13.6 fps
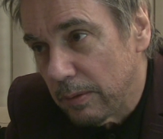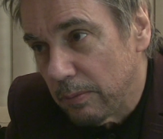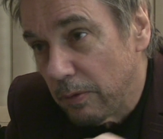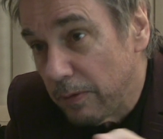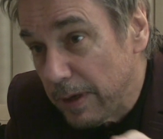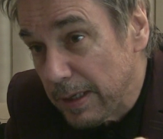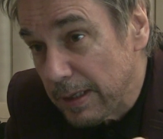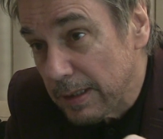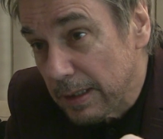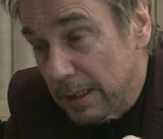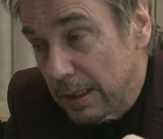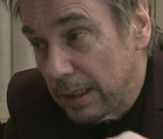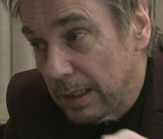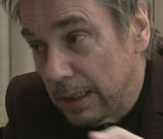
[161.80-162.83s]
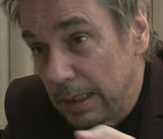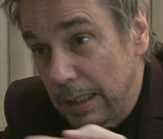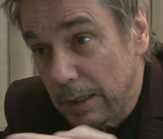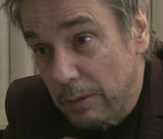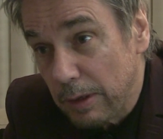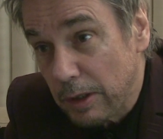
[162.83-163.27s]
movies, in
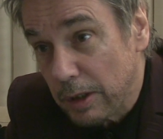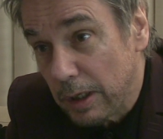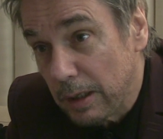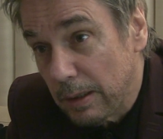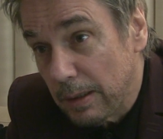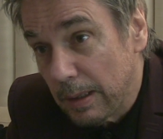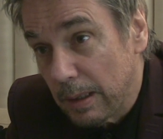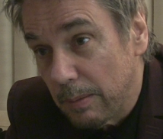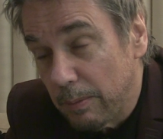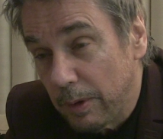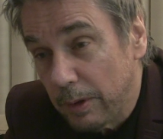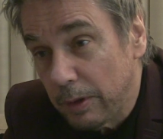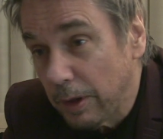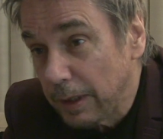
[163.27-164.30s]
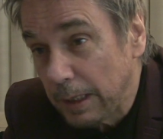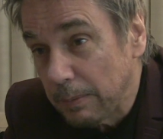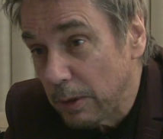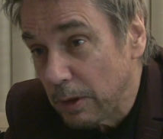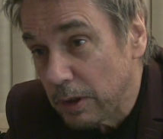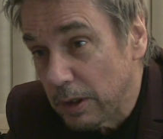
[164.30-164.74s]
literature, but not that
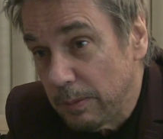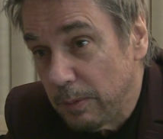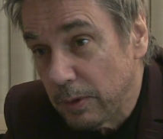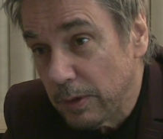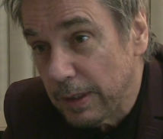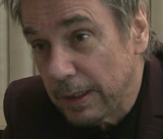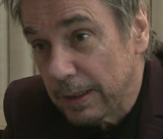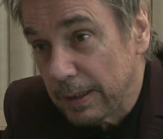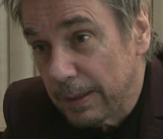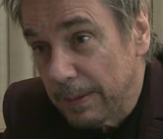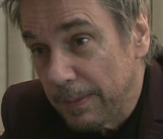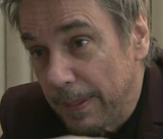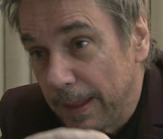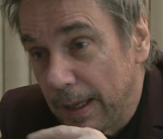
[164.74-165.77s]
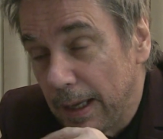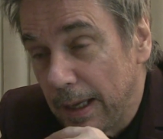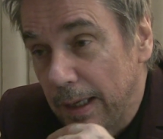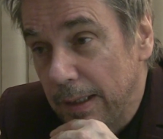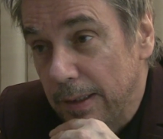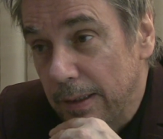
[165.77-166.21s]
much in music.
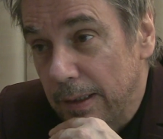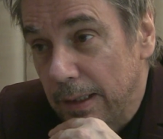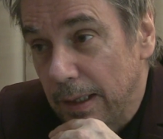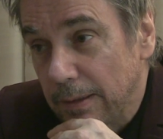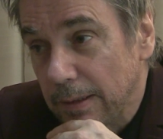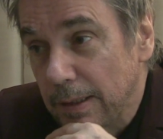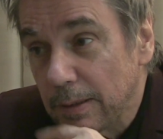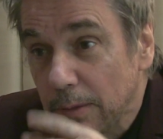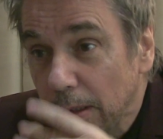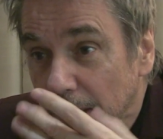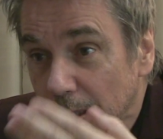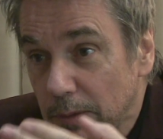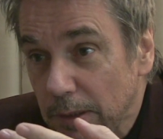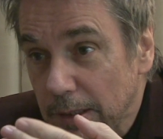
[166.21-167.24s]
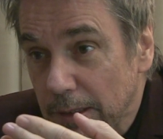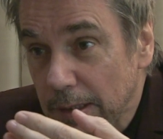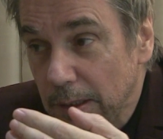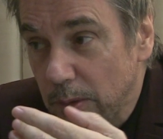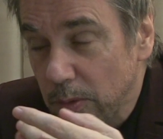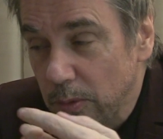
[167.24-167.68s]
And I think it's quite
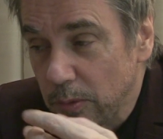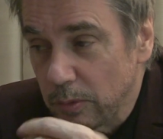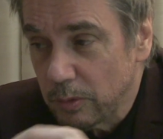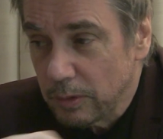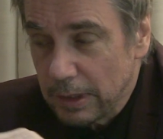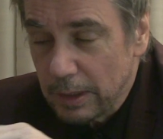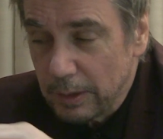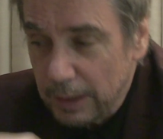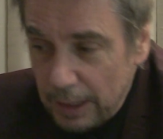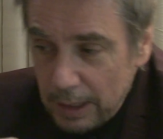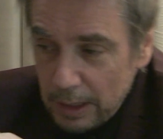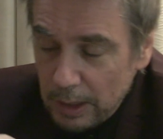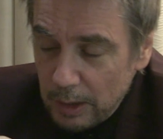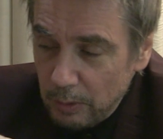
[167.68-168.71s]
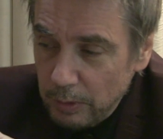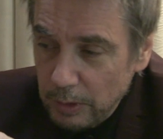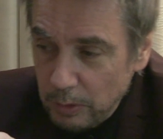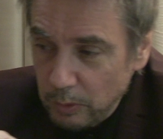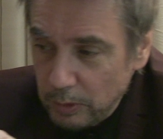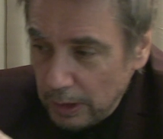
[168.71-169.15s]
interesting to say, okay,
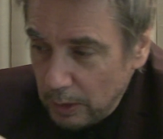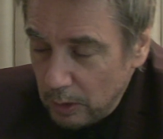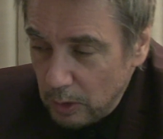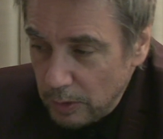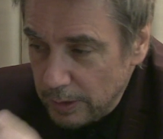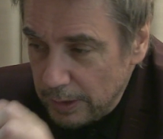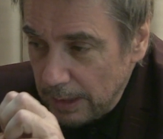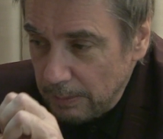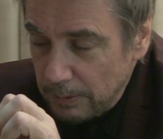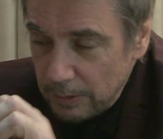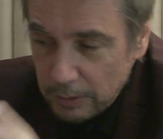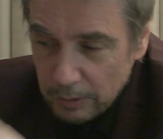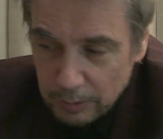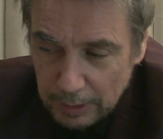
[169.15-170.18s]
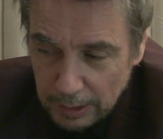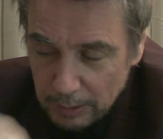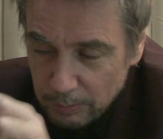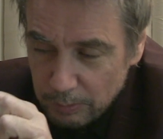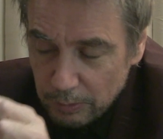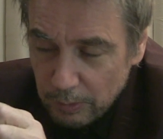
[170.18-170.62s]
you take a concept, or you take
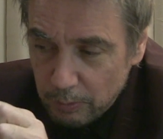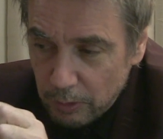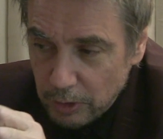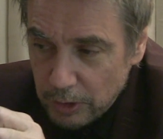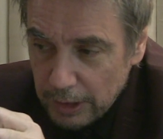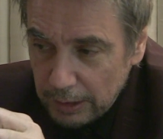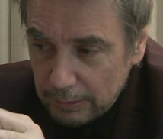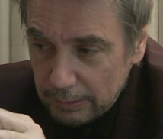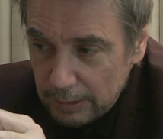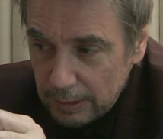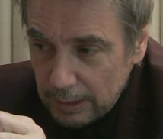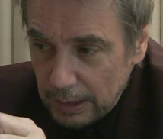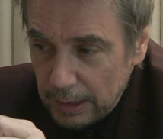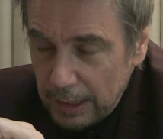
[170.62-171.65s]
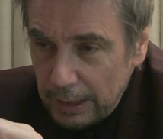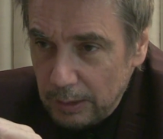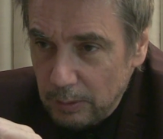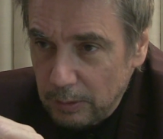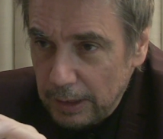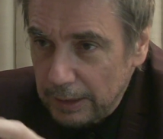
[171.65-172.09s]
a project, like
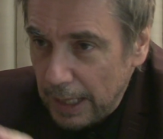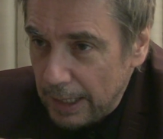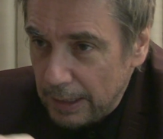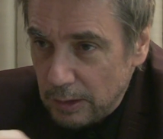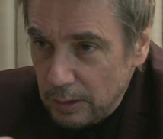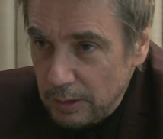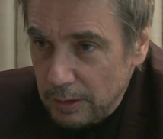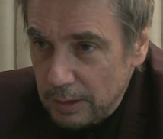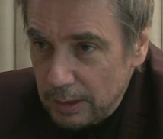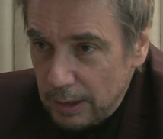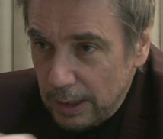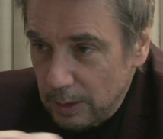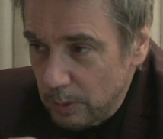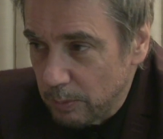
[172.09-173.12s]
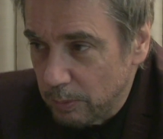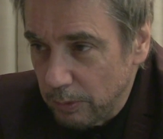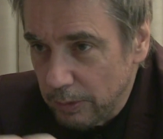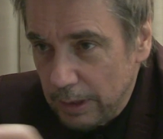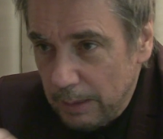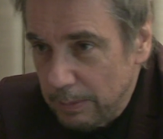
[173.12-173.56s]
you take actors, and you
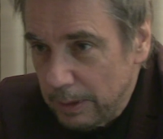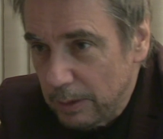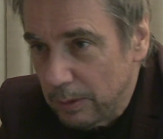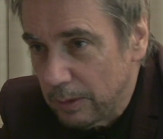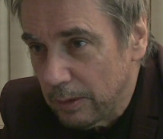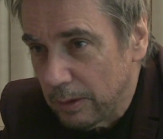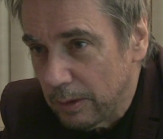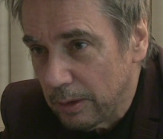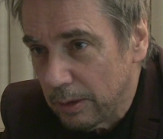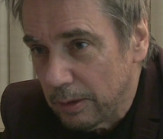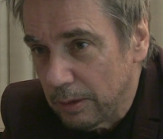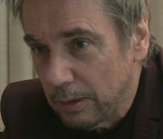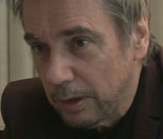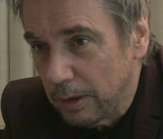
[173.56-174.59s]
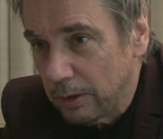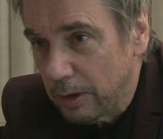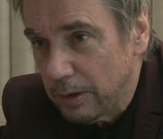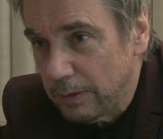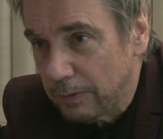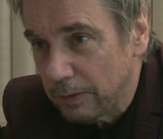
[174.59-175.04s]
put them in
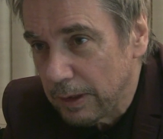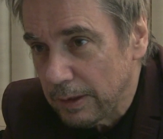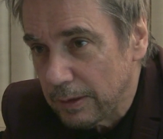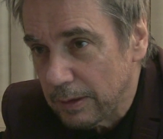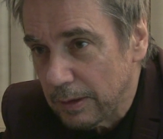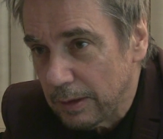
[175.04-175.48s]
different